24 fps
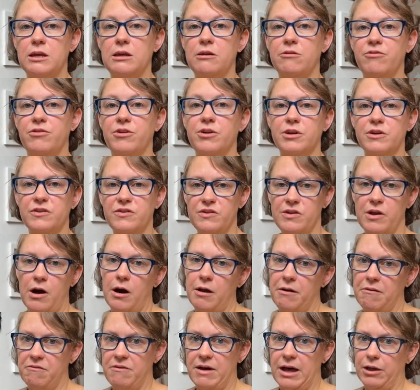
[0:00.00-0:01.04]
If there is not
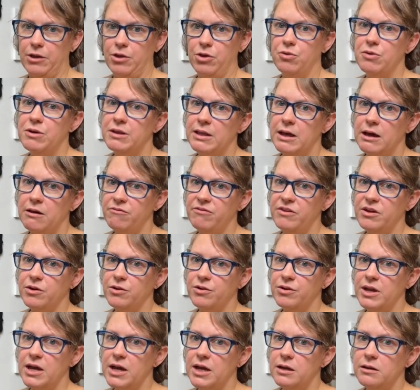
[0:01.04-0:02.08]
a value in that
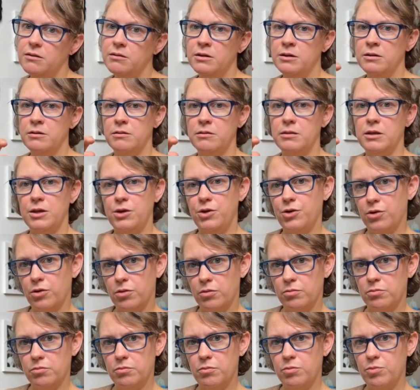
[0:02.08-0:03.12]
field yet, then you'll
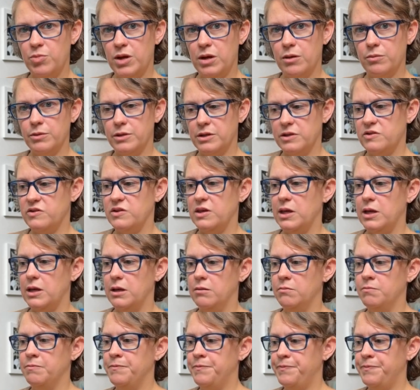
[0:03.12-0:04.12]
be able to see it.